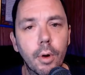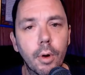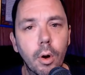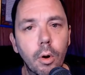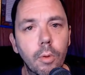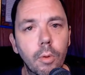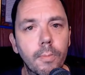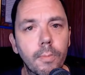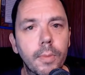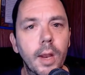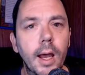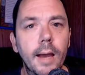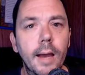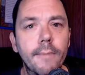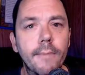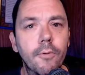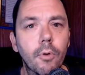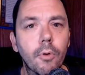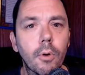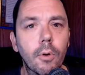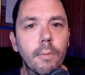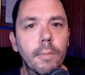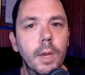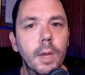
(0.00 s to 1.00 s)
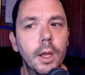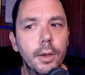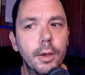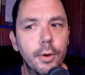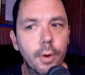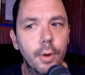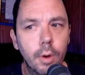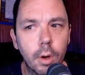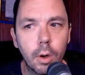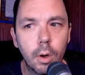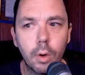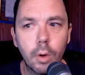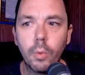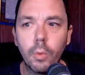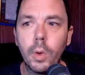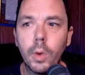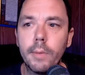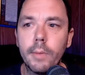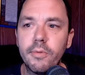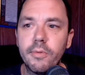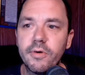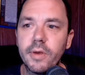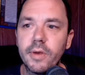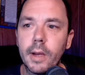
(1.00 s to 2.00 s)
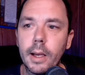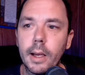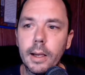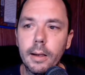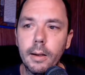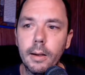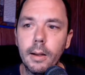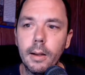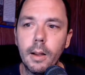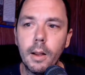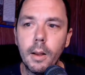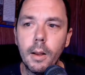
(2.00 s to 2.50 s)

own platform, your own website.